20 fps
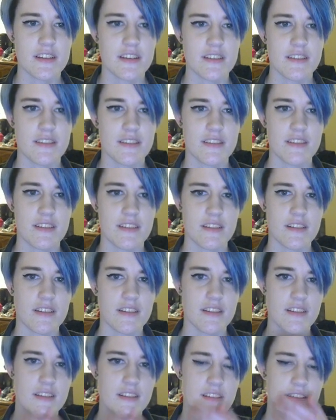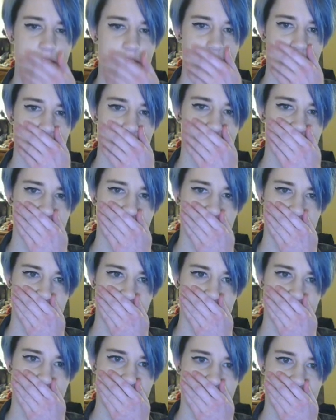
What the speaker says: Nothing is said.